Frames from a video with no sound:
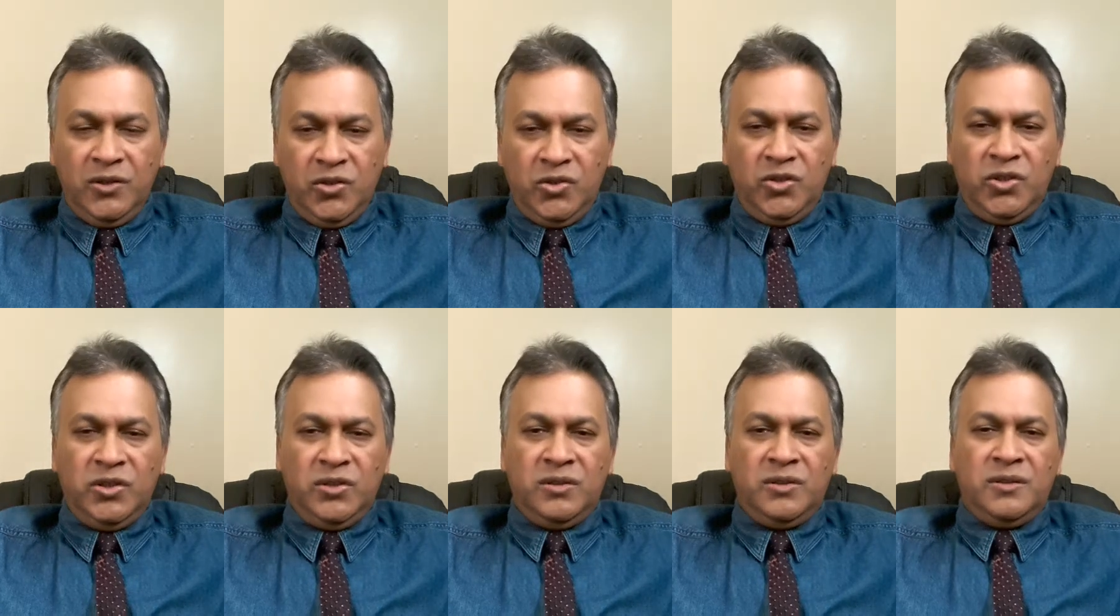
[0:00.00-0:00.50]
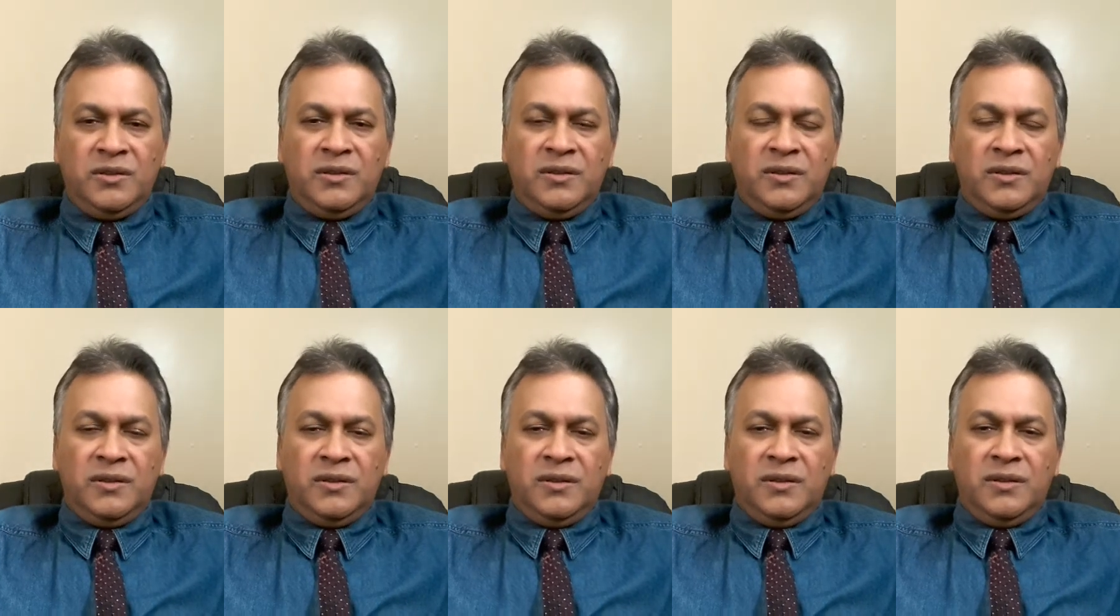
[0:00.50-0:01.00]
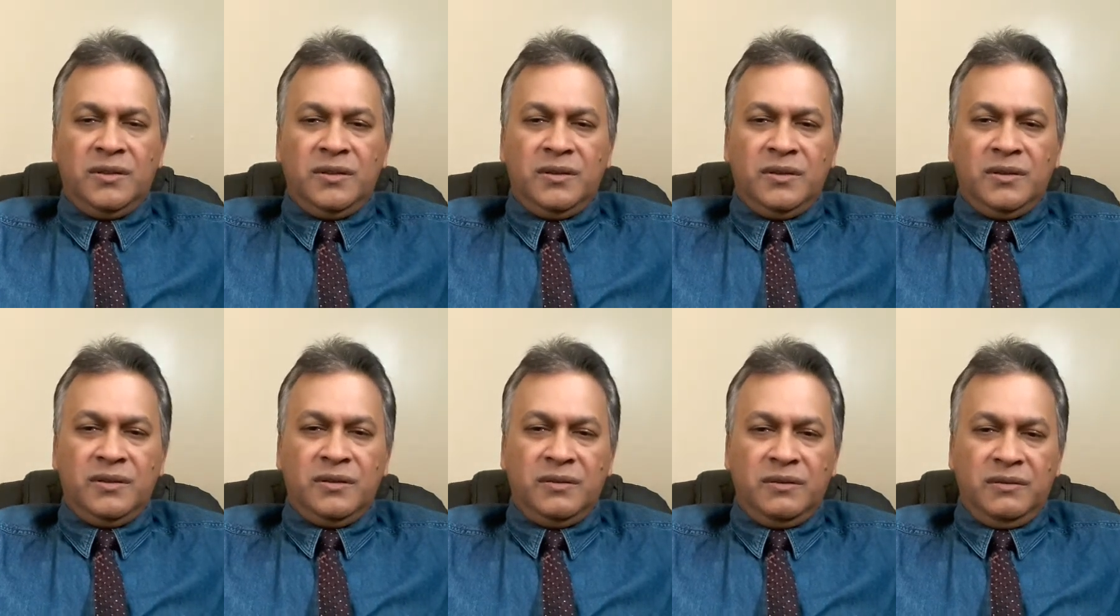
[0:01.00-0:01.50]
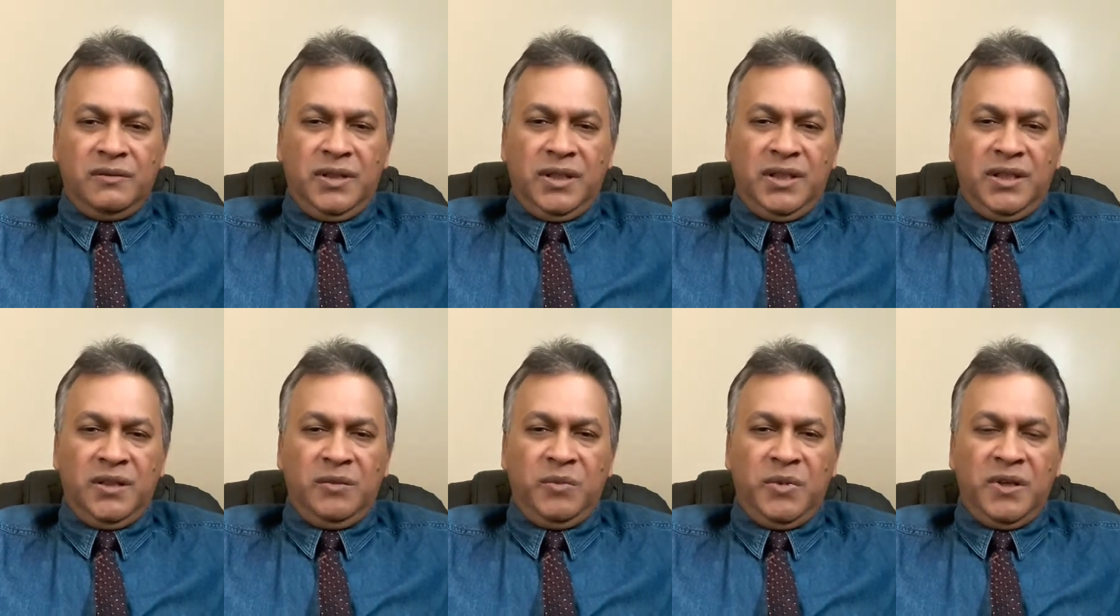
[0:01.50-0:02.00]
just ring
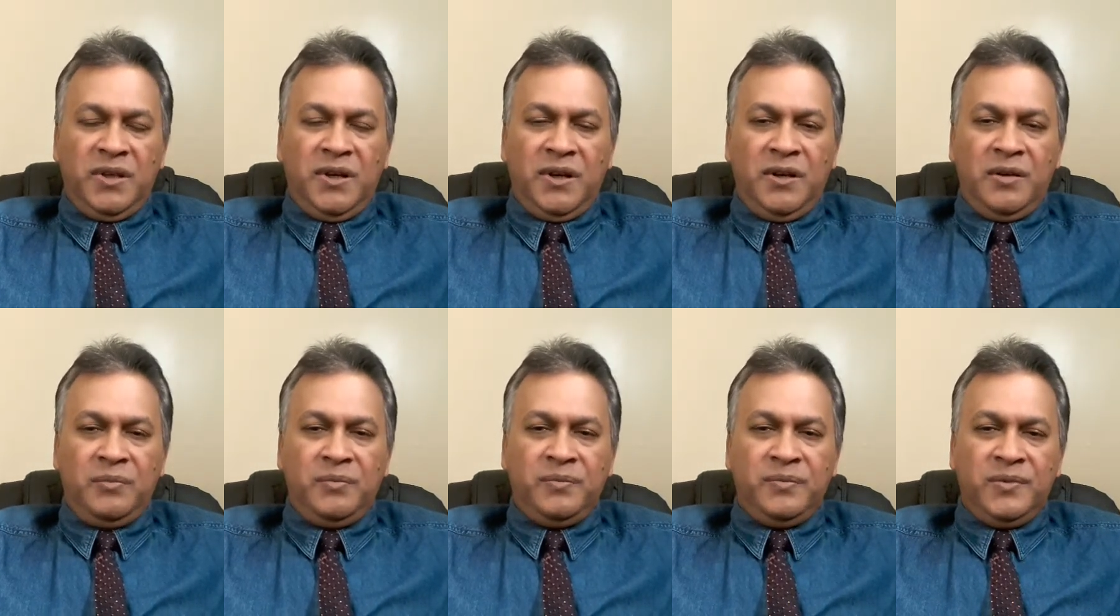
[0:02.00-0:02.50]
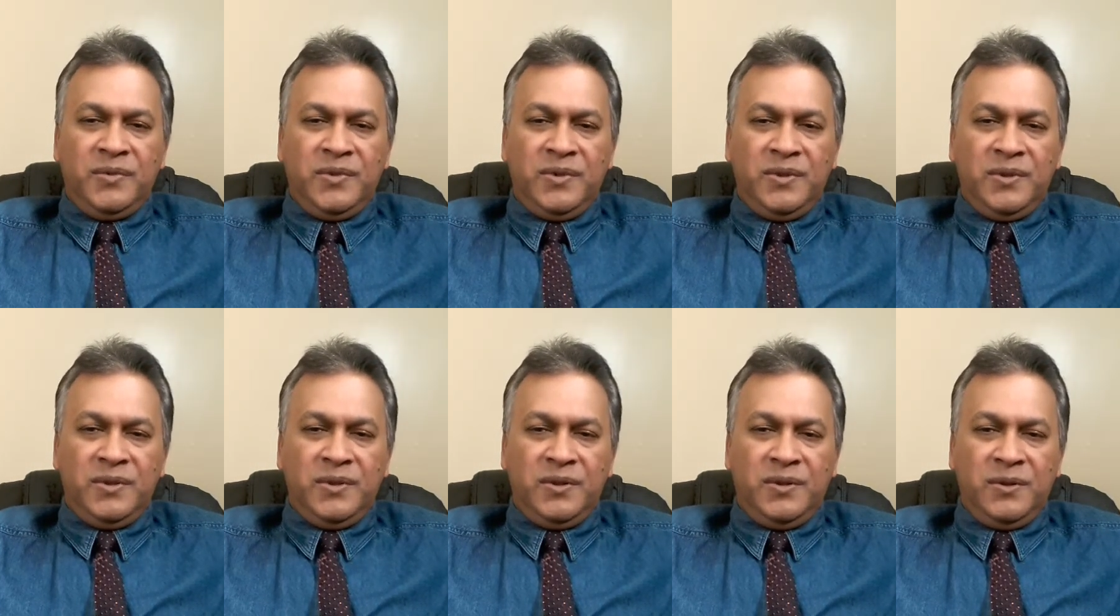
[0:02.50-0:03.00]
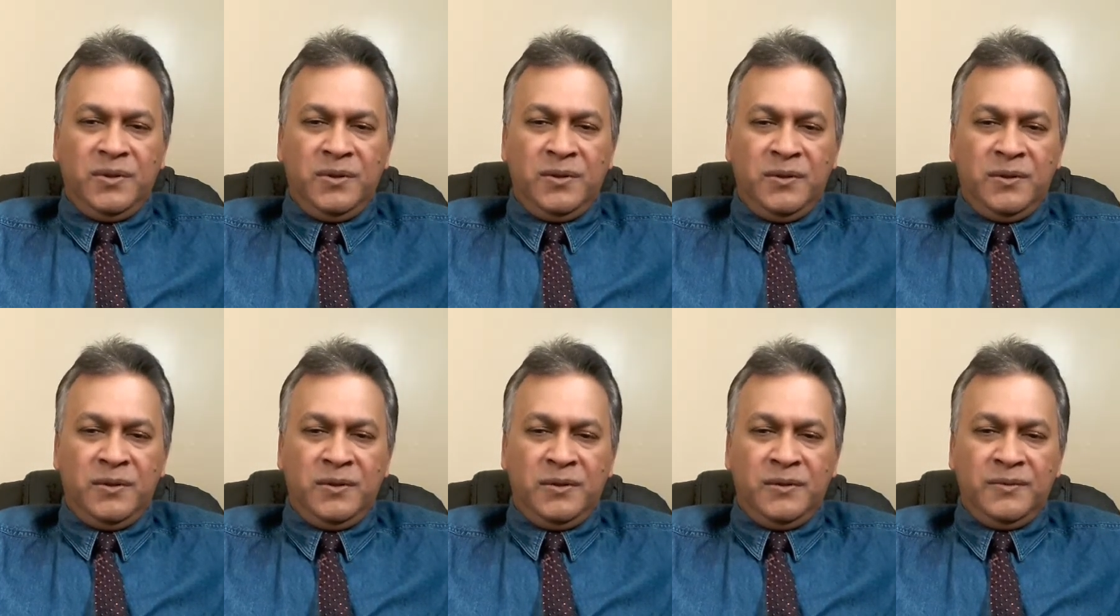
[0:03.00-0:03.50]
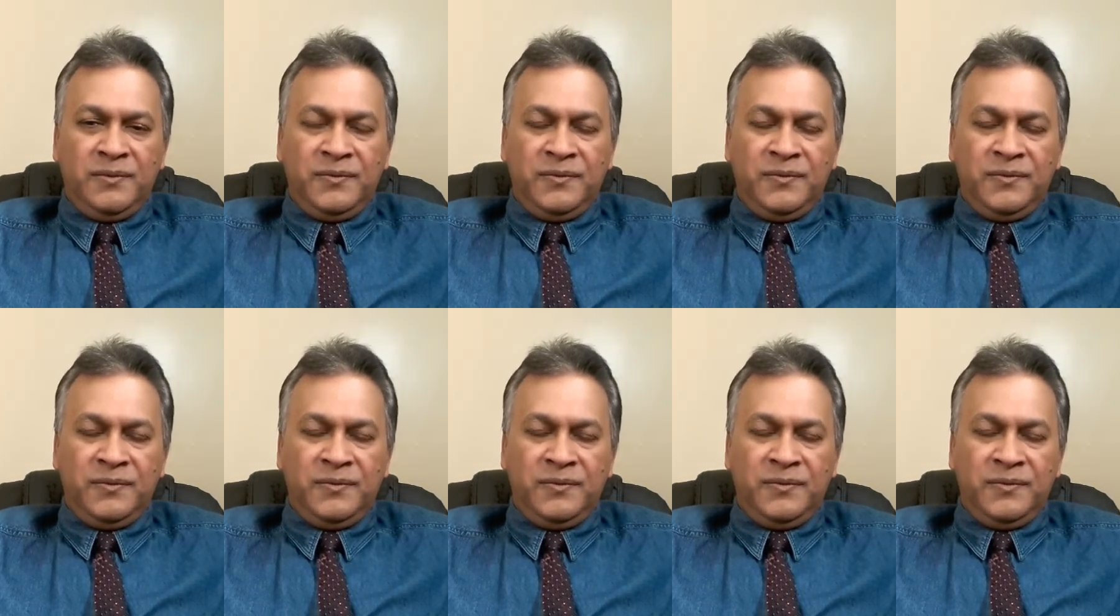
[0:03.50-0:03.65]
eBay up or